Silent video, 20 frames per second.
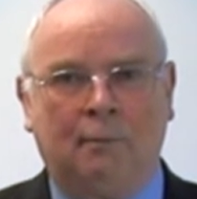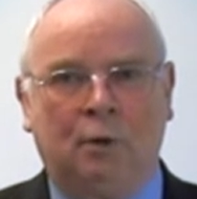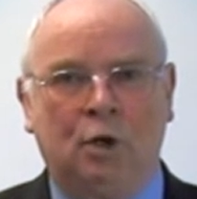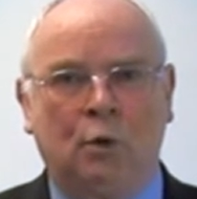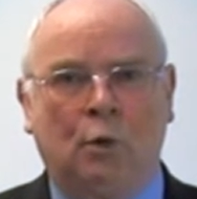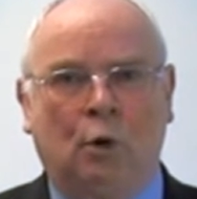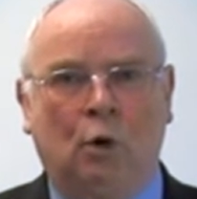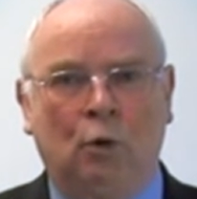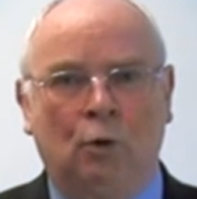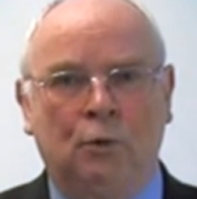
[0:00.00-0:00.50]

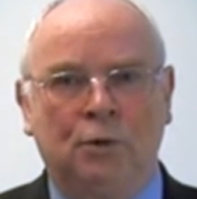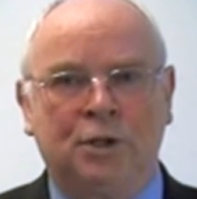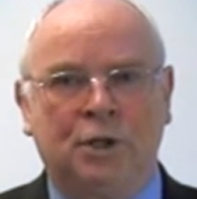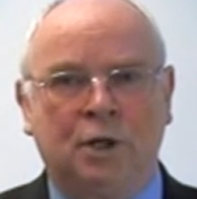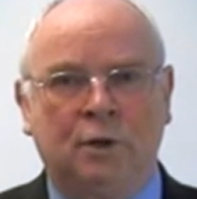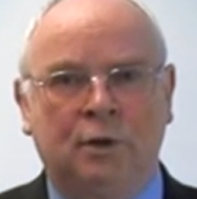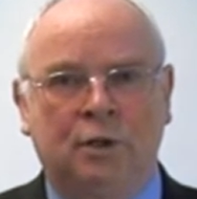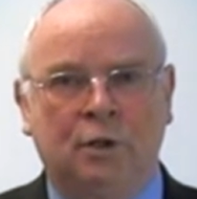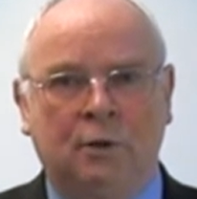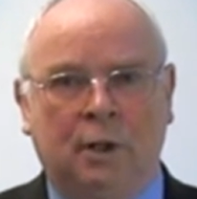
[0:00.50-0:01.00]
but you will
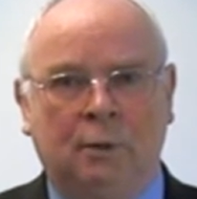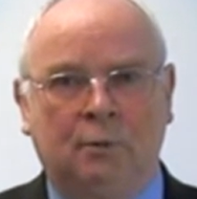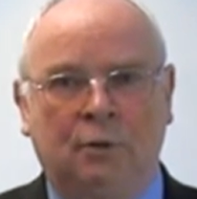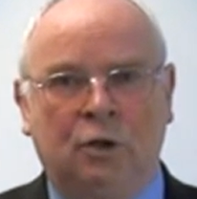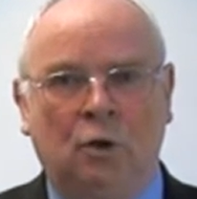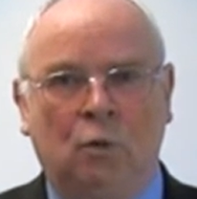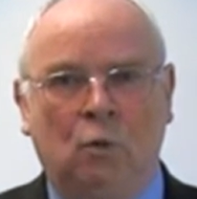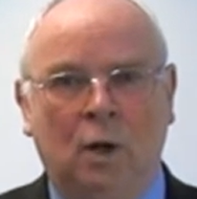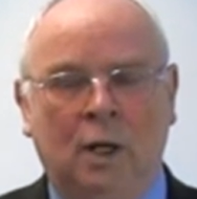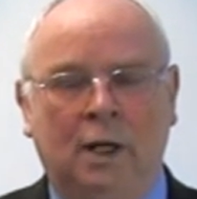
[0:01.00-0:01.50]
also do it
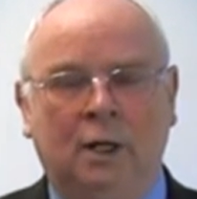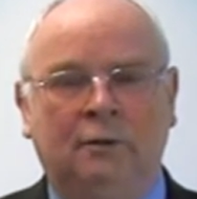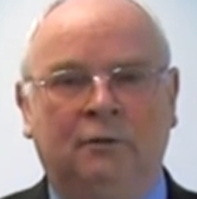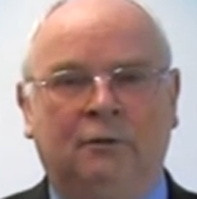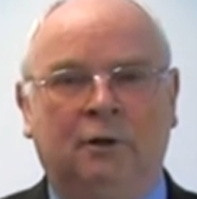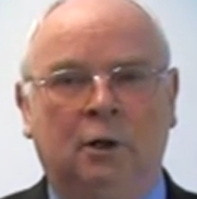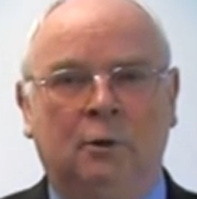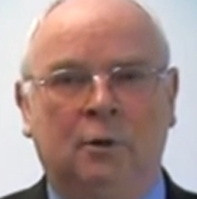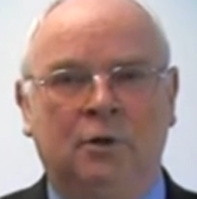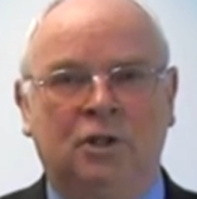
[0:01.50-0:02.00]
with the willing
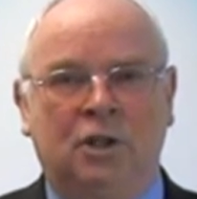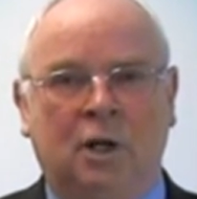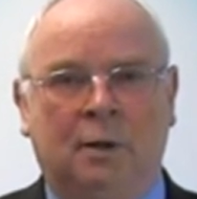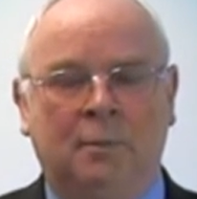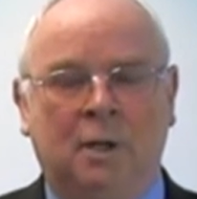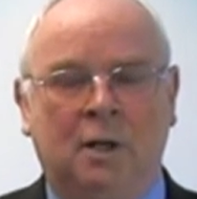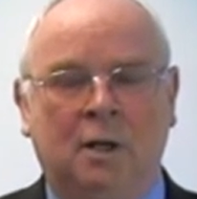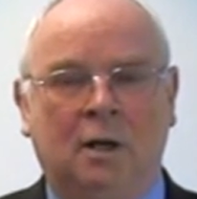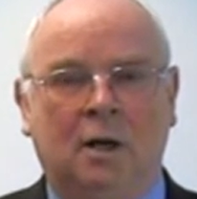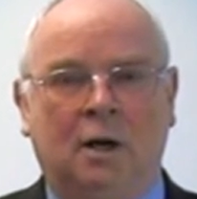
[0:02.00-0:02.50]

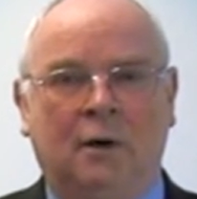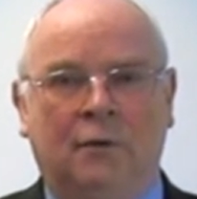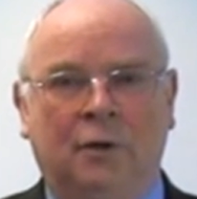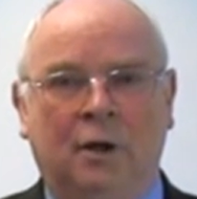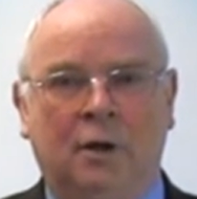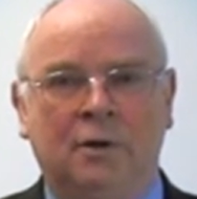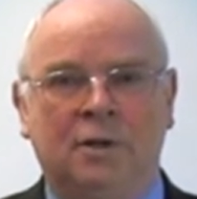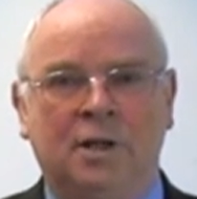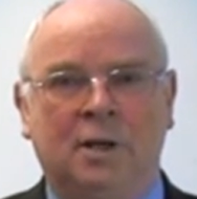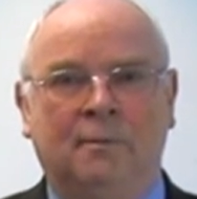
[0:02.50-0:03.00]
followership of
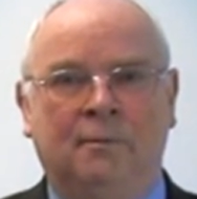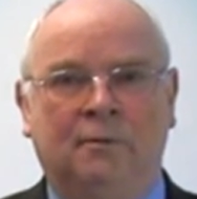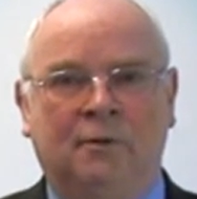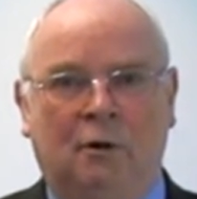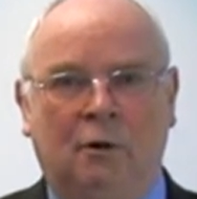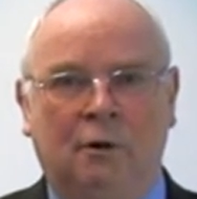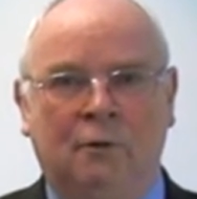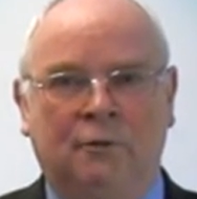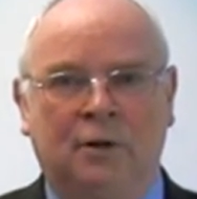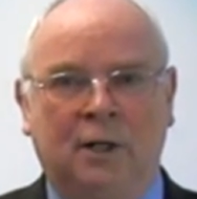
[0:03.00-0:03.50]
those
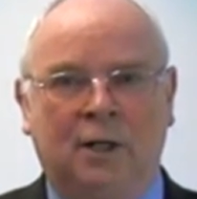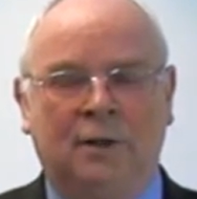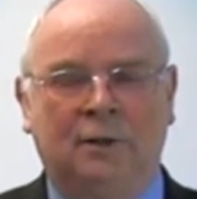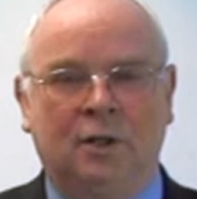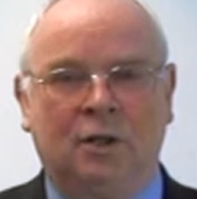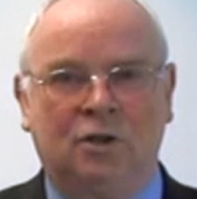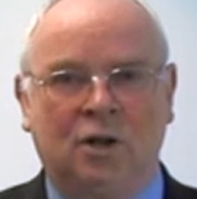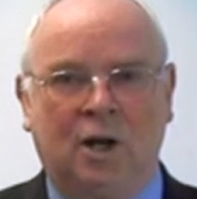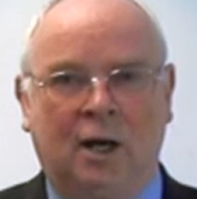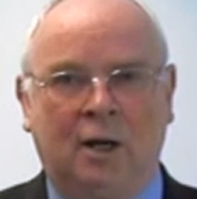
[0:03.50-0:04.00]
involved
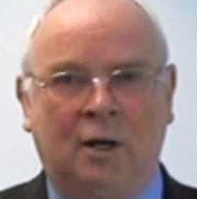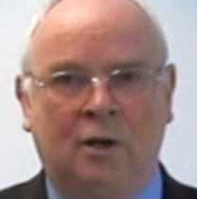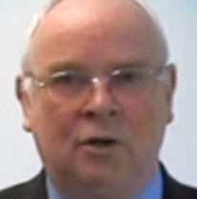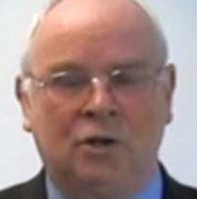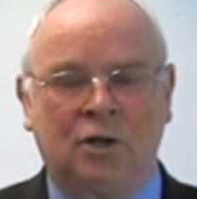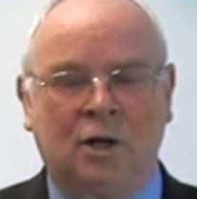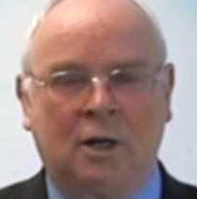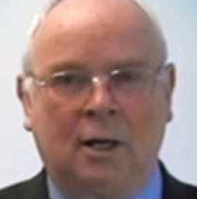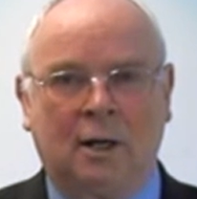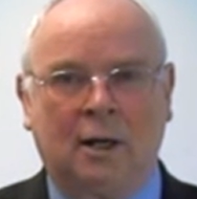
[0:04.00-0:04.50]
in the
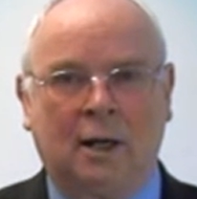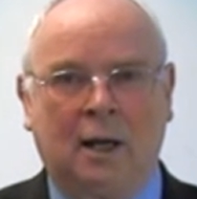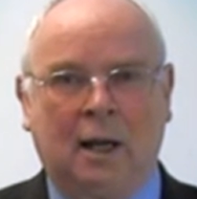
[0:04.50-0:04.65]
change,